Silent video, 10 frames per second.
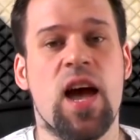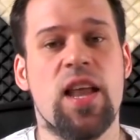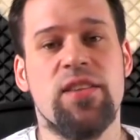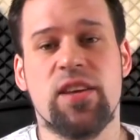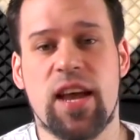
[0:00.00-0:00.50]

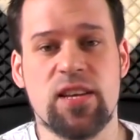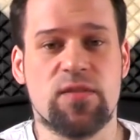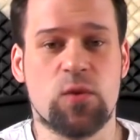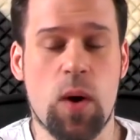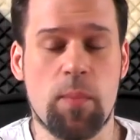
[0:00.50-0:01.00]
And in the case
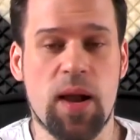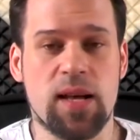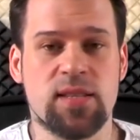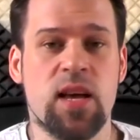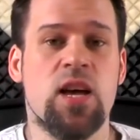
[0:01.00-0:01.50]
of the
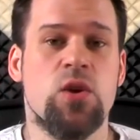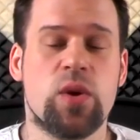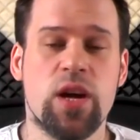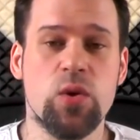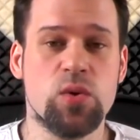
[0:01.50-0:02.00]
OnePlus,
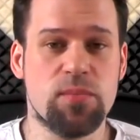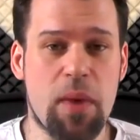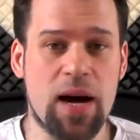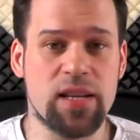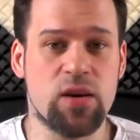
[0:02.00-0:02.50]
you can use
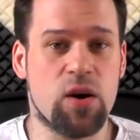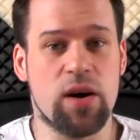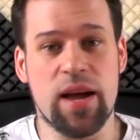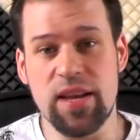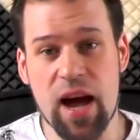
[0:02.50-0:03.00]
Mahdi
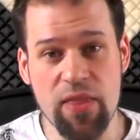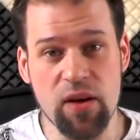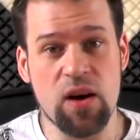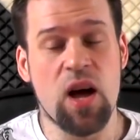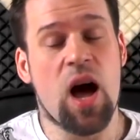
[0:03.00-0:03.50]
or any
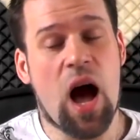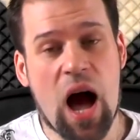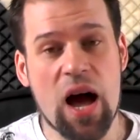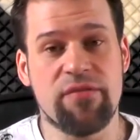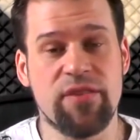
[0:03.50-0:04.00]
other
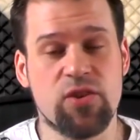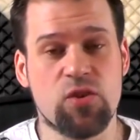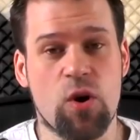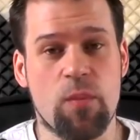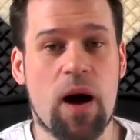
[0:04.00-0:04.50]
high
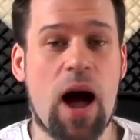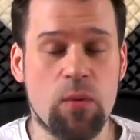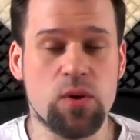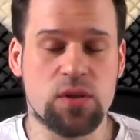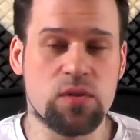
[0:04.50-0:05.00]
feature ROM.
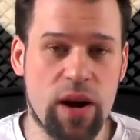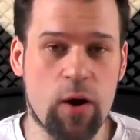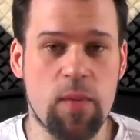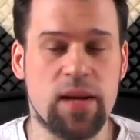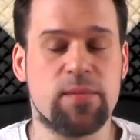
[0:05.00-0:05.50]
I would
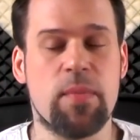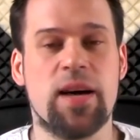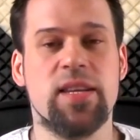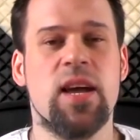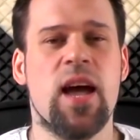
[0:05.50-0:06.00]
recommend
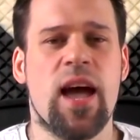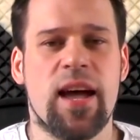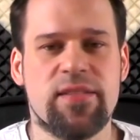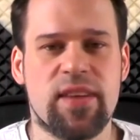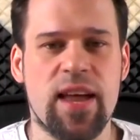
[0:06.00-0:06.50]
Mahdi.
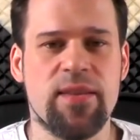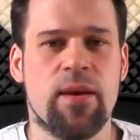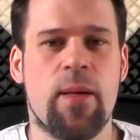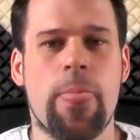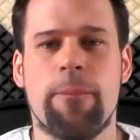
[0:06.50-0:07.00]
And
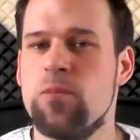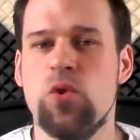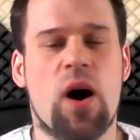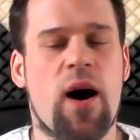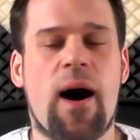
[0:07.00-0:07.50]
then
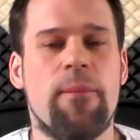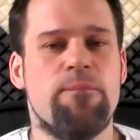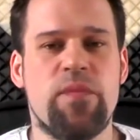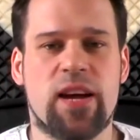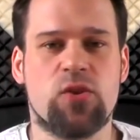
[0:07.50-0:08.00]
you are
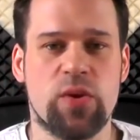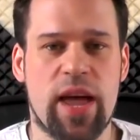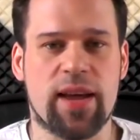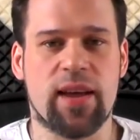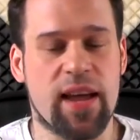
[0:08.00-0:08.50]
neck to
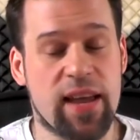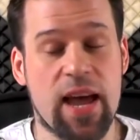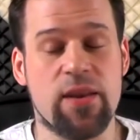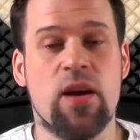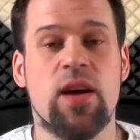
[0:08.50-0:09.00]
neck
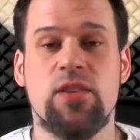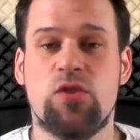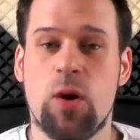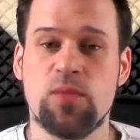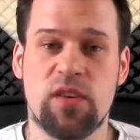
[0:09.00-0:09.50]
again
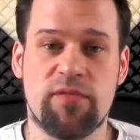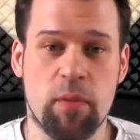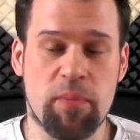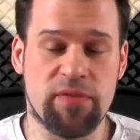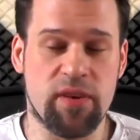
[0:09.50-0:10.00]
in terms of
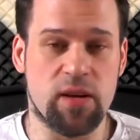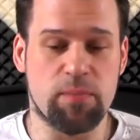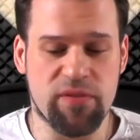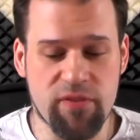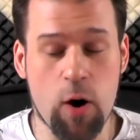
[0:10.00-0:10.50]
the uh,
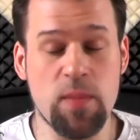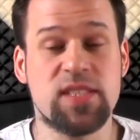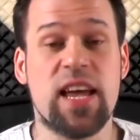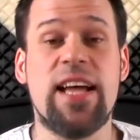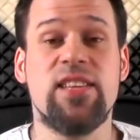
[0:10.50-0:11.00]

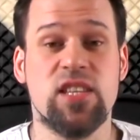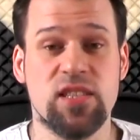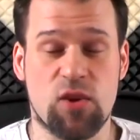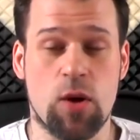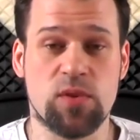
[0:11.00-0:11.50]
performance and
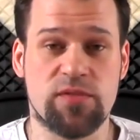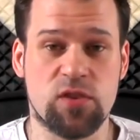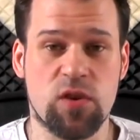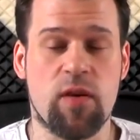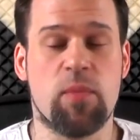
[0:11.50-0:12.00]
in terms of
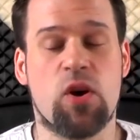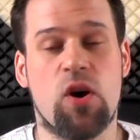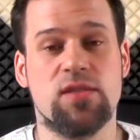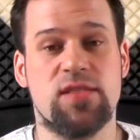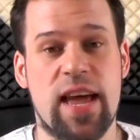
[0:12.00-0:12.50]
the software
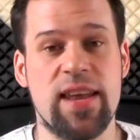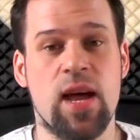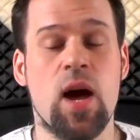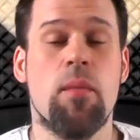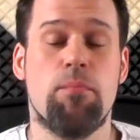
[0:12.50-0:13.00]
because
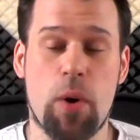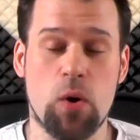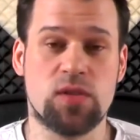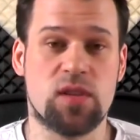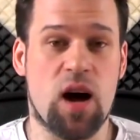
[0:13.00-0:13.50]
then
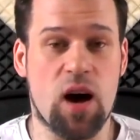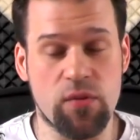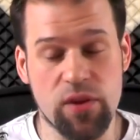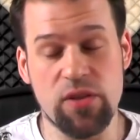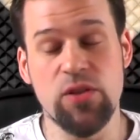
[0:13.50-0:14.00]
both
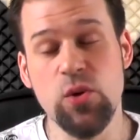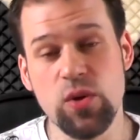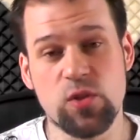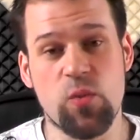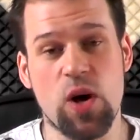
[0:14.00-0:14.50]
are on the
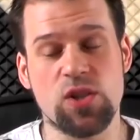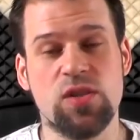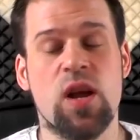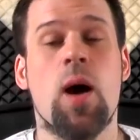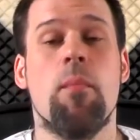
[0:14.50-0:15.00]
newest
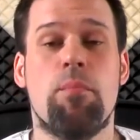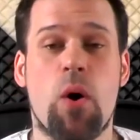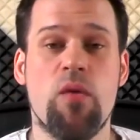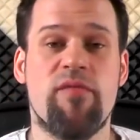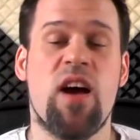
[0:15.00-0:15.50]
version,
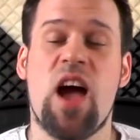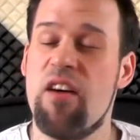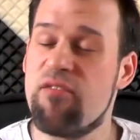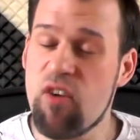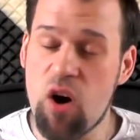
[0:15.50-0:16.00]
both
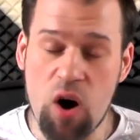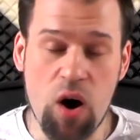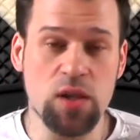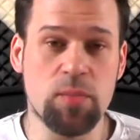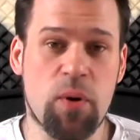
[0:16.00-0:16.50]
have
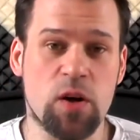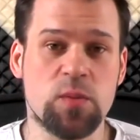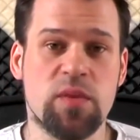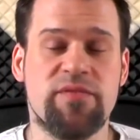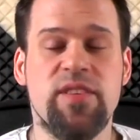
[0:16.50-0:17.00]
all the
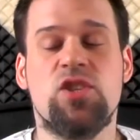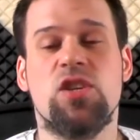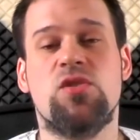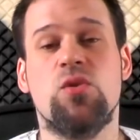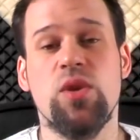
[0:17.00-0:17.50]
possible
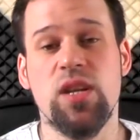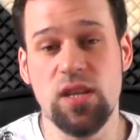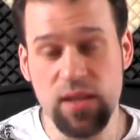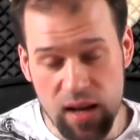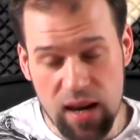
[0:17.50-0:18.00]
features to
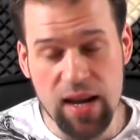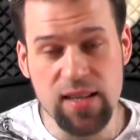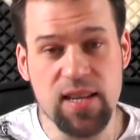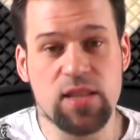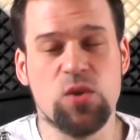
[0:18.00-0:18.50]
really, like
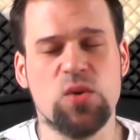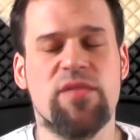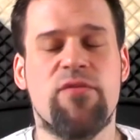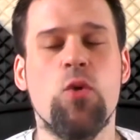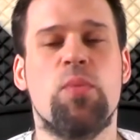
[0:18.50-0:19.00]
I said, use
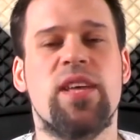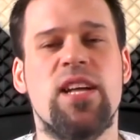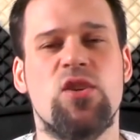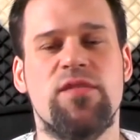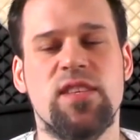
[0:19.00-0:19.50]
the full
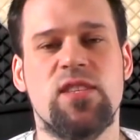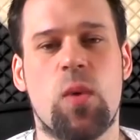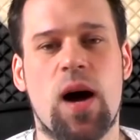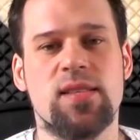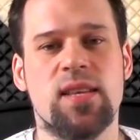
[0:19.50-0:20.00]
potential of this
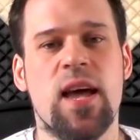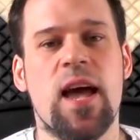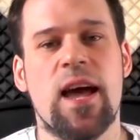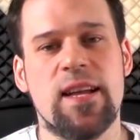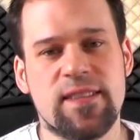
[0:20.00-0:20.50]
device.
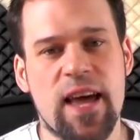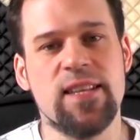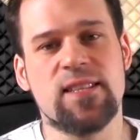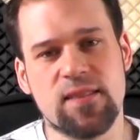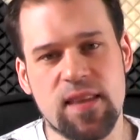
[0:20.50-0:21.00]
And
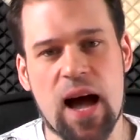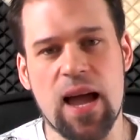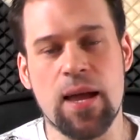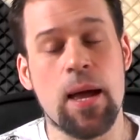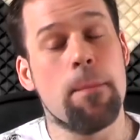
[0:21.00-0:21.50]
then it's a
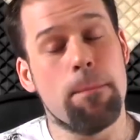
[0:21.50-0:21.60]
tie.